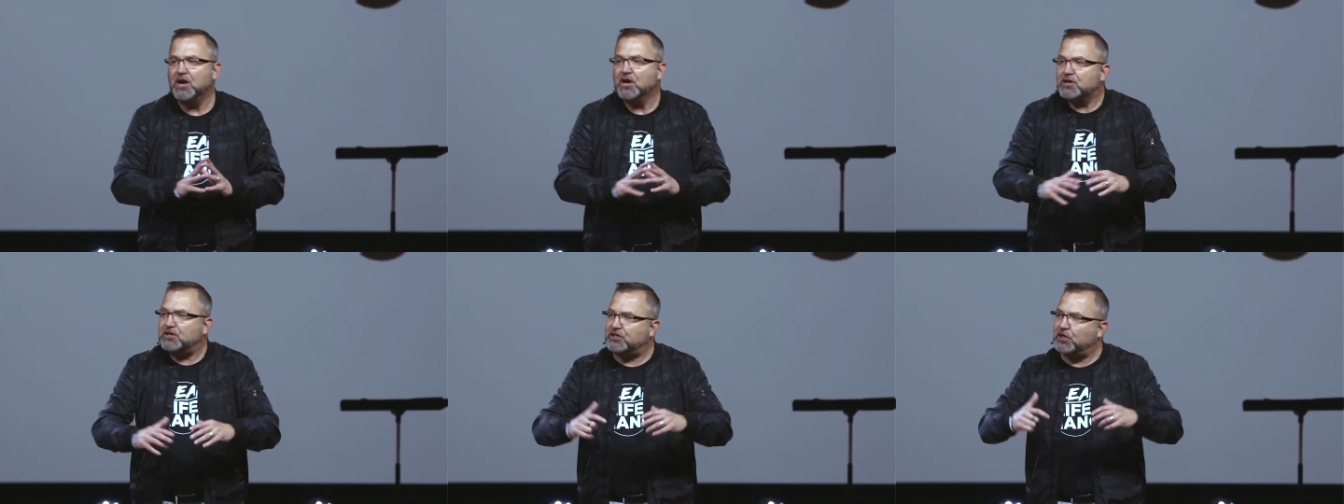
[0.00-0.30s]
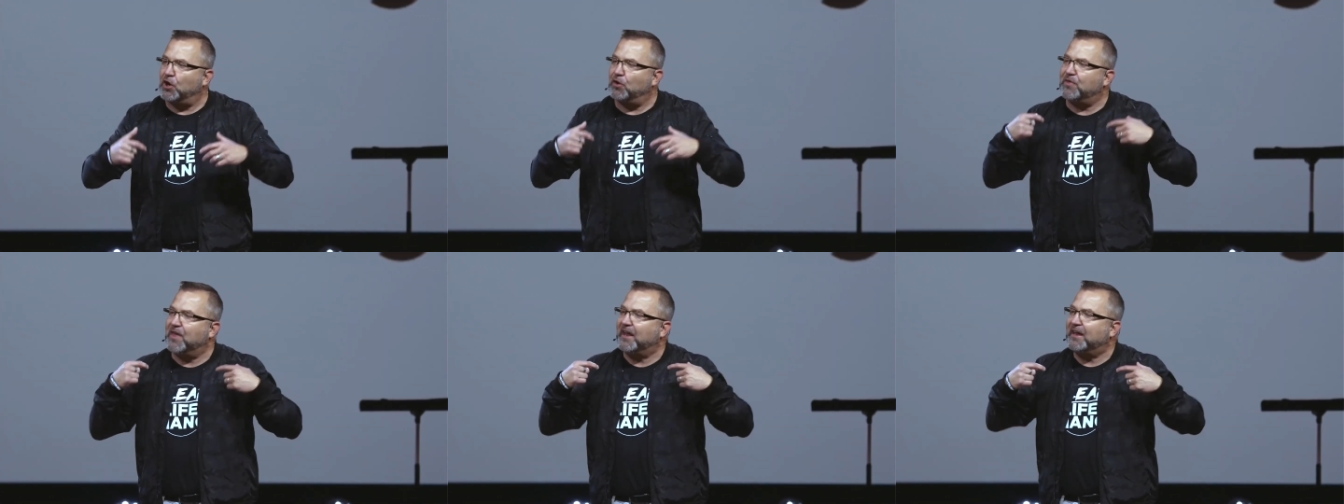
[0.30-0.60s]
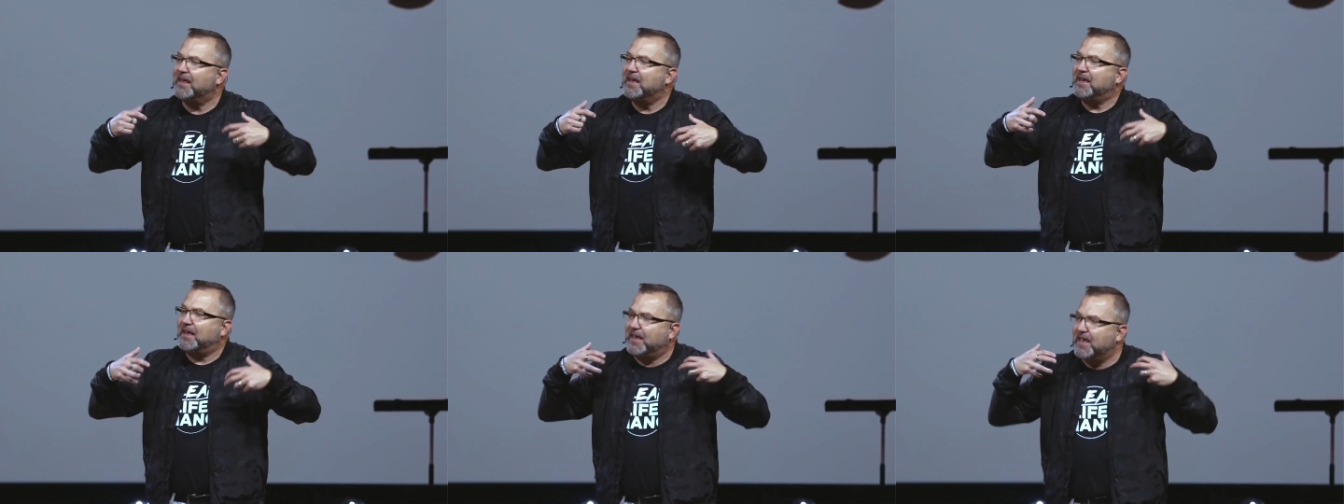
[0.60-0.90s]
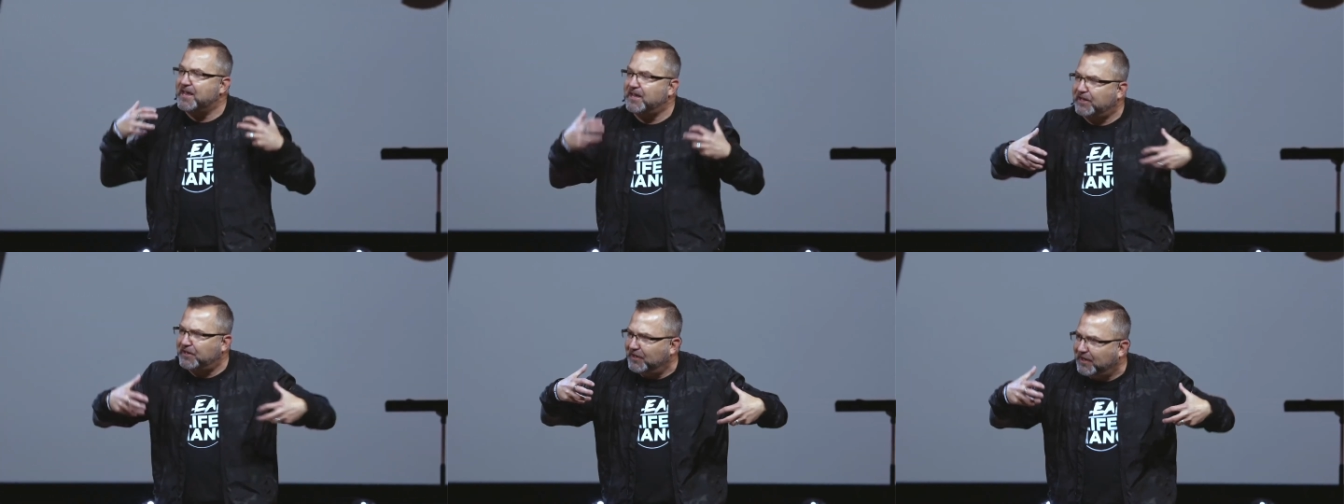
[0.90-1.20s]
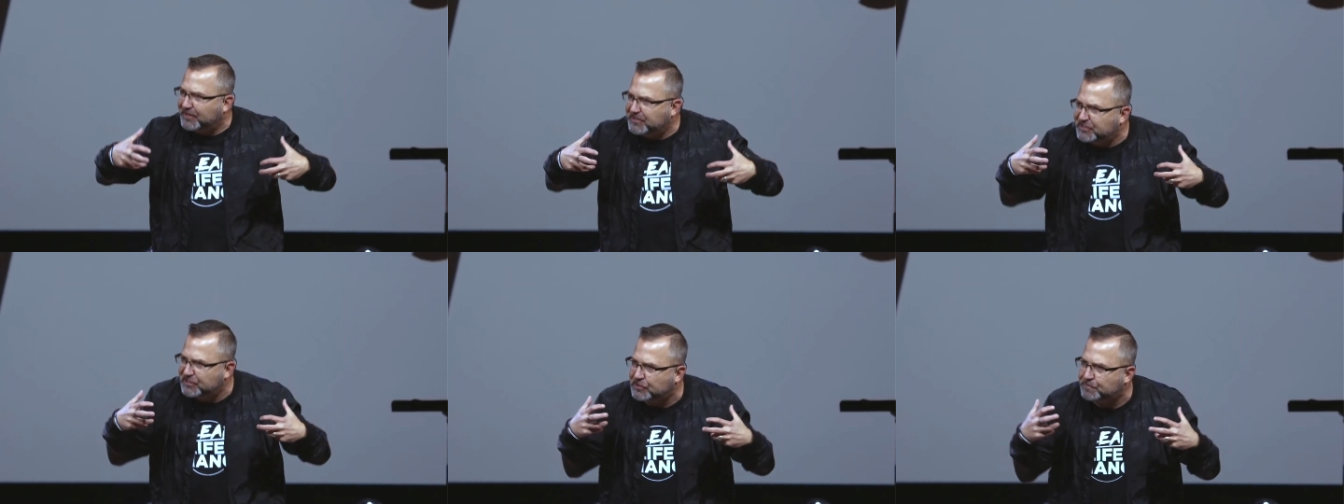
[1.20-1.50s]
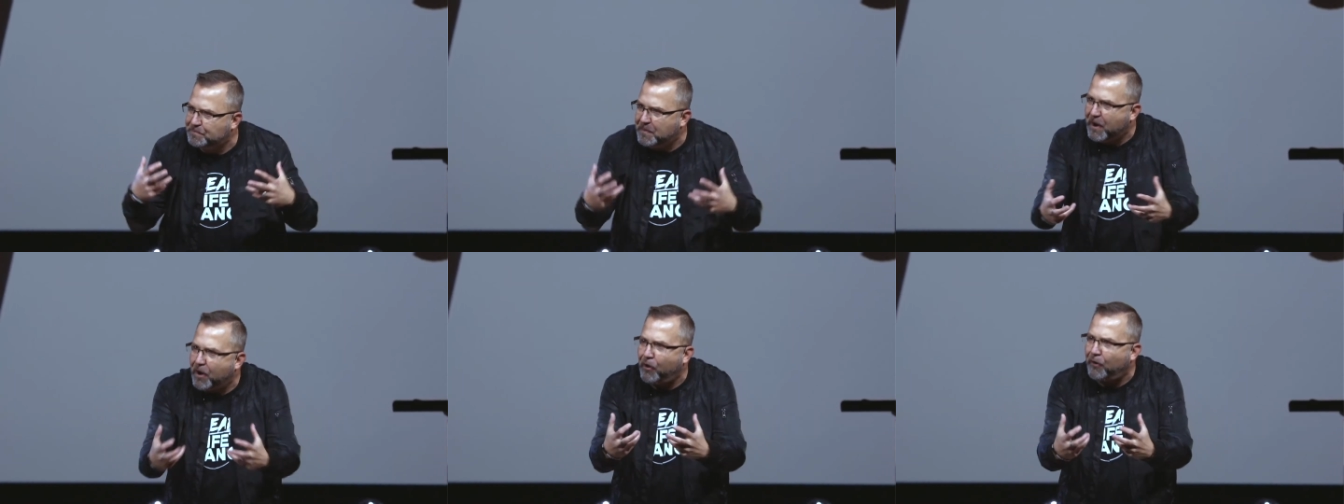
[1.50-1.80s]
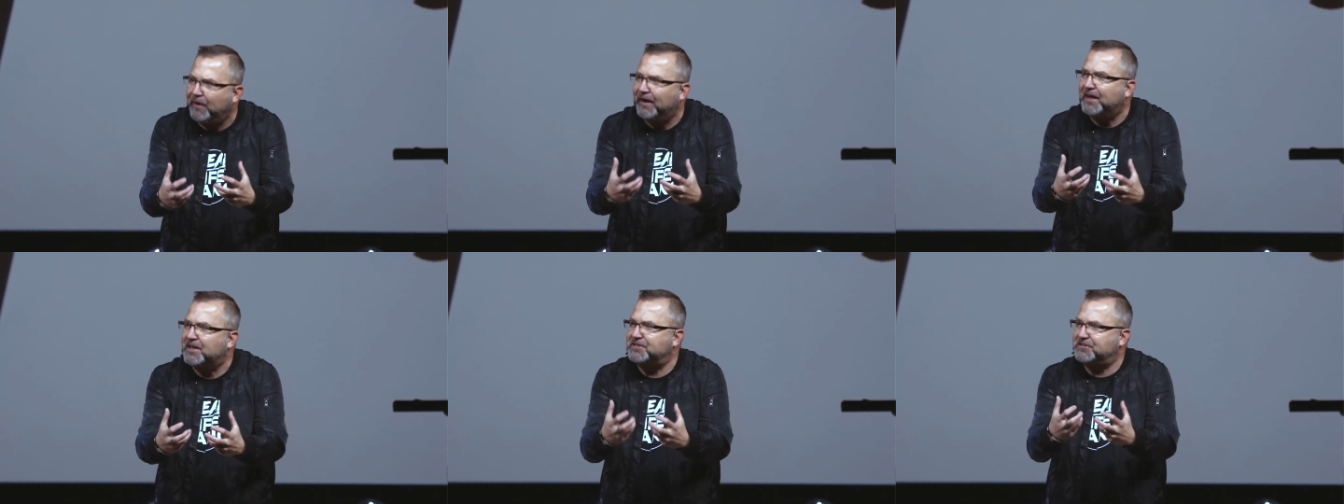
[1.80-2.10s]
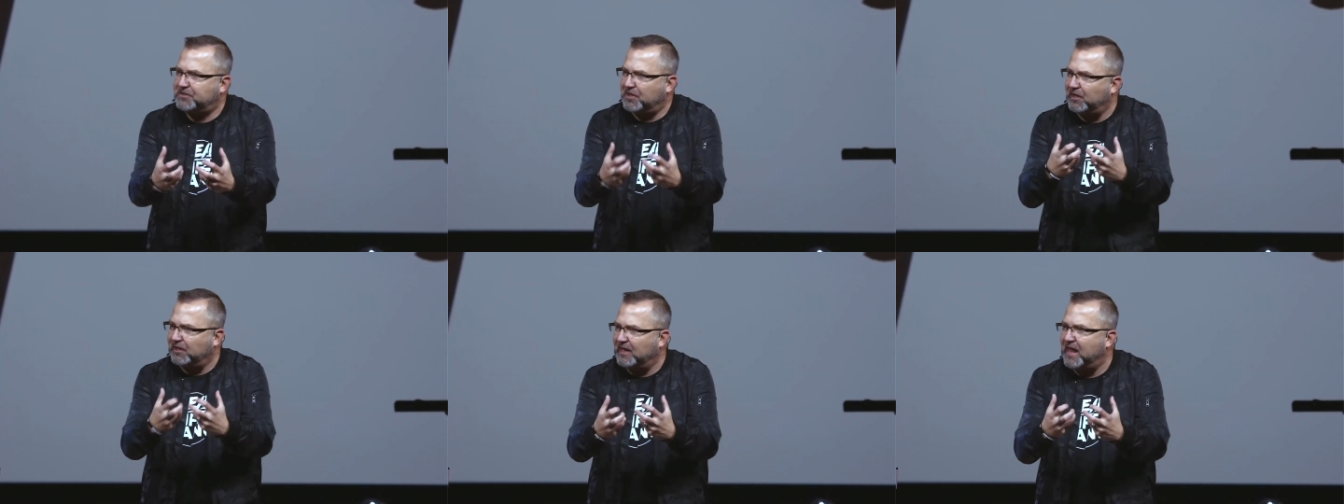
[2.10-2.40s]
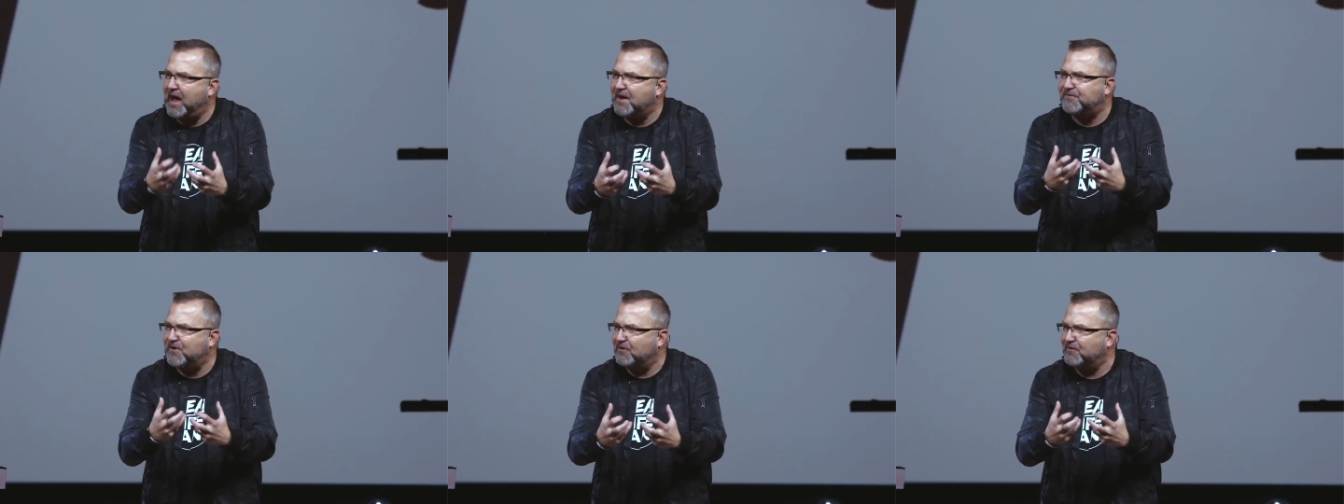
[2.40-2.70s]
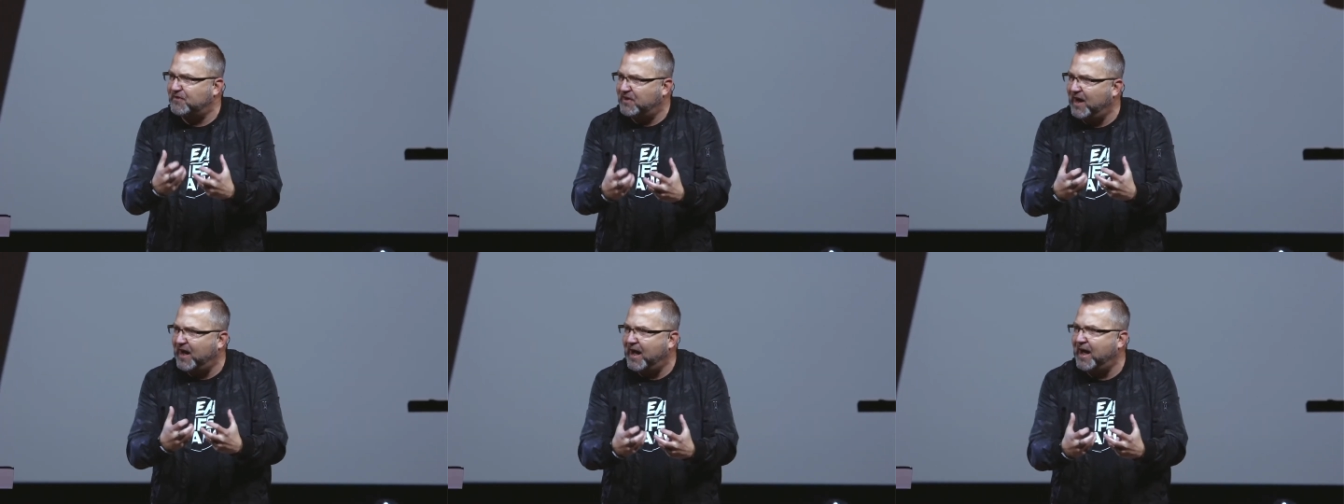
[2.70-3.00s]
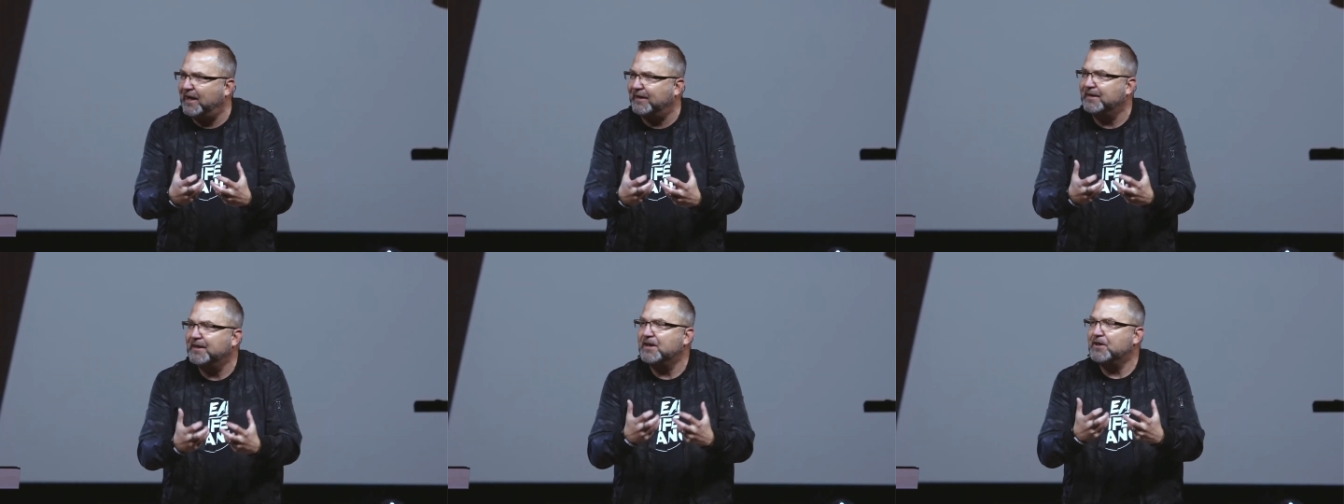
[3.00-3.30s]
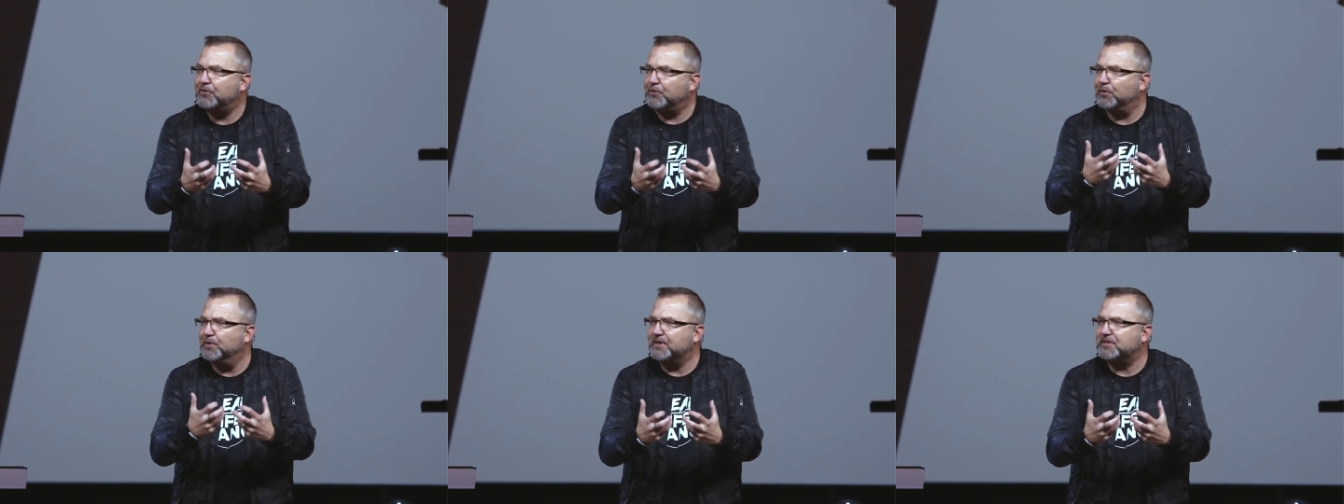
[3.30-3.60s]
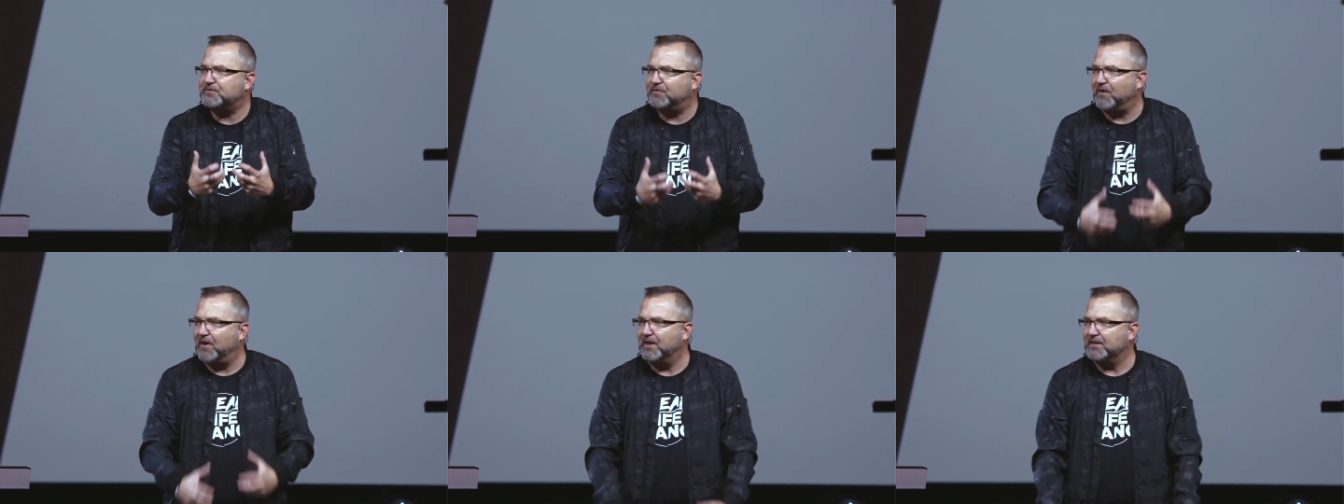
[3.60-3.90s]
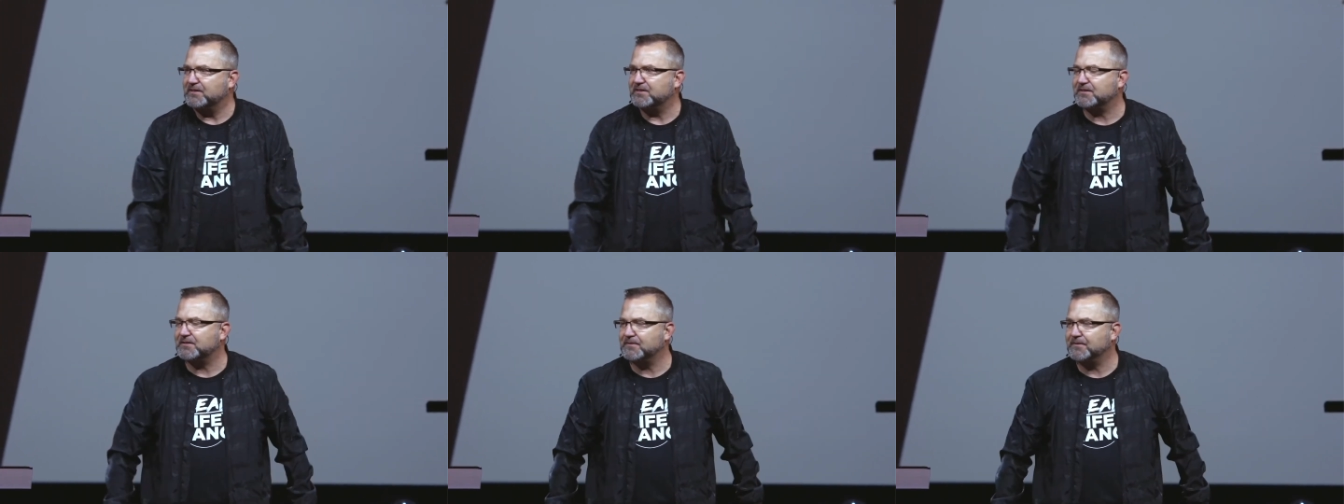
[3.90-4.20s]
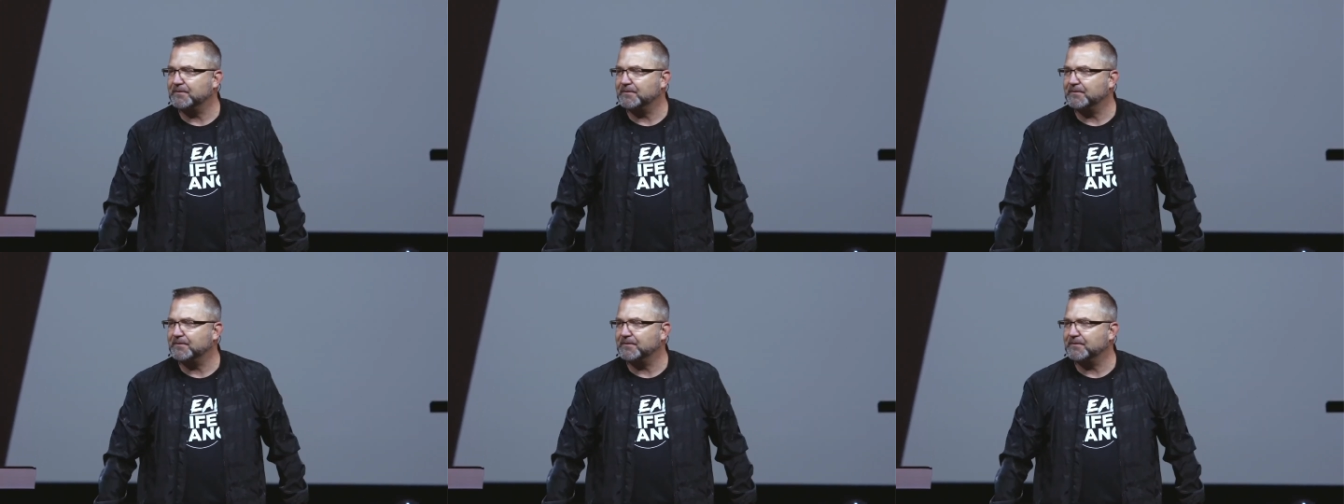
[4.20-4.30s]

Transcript: so that he could experience the love of God through his friends.